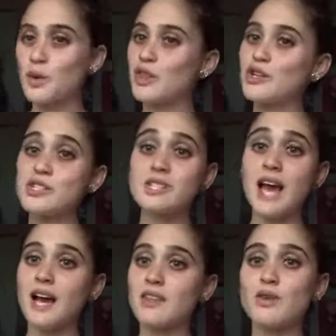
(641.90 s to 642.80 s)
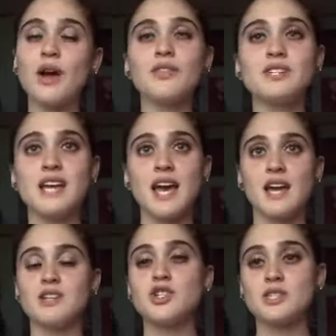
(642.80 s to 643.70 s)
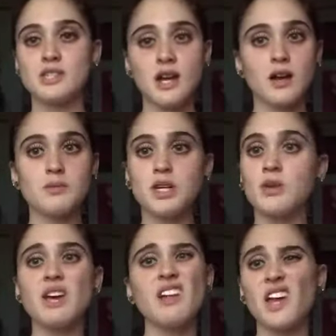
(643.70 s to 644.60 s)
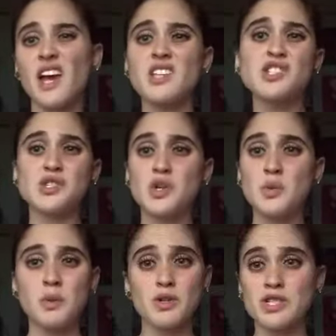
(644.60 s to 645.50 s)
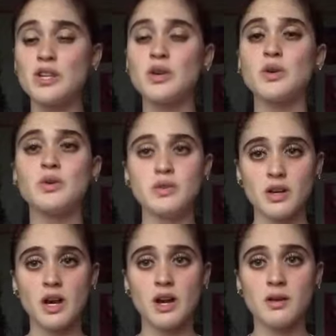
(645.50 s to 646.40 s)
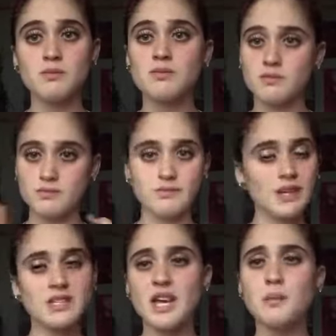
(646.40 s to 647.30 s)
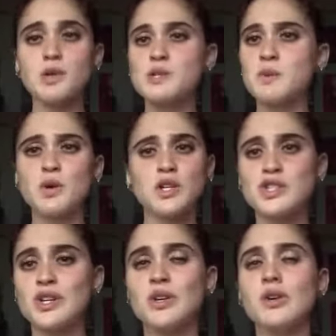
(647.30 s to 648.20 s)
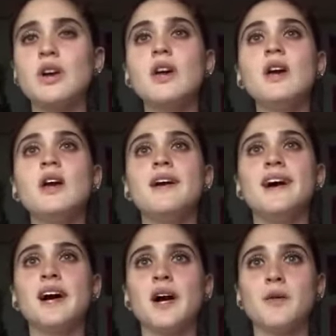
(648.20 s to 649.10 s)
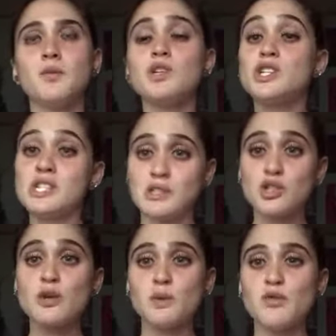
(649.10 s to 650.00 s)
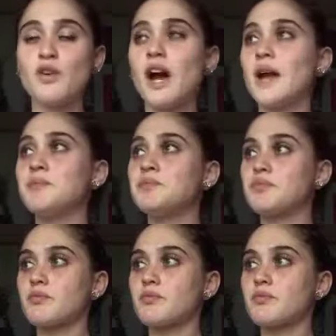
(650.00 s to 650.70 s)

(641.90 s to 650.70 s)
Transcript: with your snack throughout the day. Just, you know, get like a scoop or two, a tablespoon or two, which should be fine.